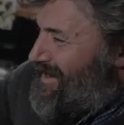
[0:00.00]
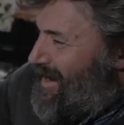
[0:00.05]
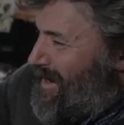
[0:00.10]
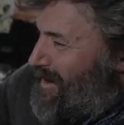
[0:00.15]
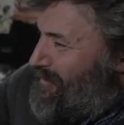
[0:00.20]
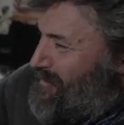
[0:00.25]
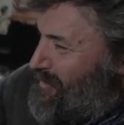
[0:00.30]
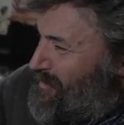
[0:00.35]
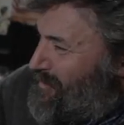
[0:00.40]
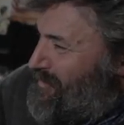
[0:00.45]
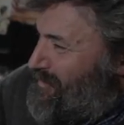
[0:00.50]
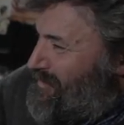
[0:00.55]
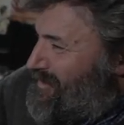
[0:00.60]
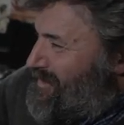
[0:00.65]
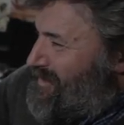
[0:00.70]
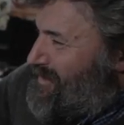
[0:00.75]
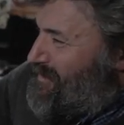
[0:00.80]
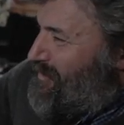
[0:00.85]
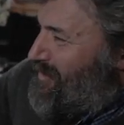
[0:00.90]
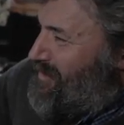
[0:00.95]
up your
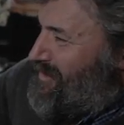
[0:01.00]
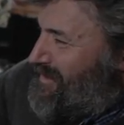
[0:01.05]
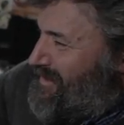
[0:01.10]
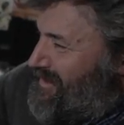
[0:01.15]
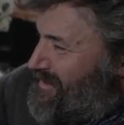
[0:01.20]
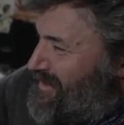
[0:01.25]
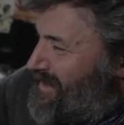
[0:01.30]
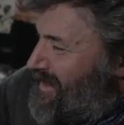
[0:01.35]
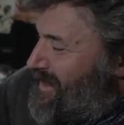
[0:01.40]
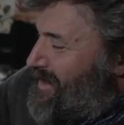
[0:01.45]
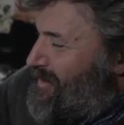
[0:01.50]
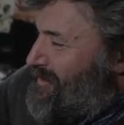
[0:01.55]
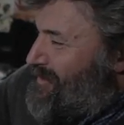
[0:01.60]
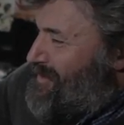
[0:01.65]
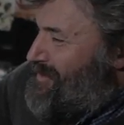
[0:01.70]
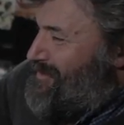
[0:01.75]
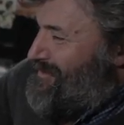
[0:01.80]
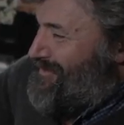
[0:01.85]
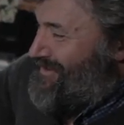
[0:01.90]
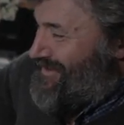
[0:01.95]
squaddies,
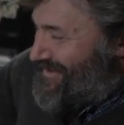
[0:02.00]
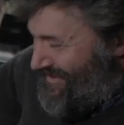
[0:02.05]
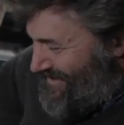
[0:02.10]
which was,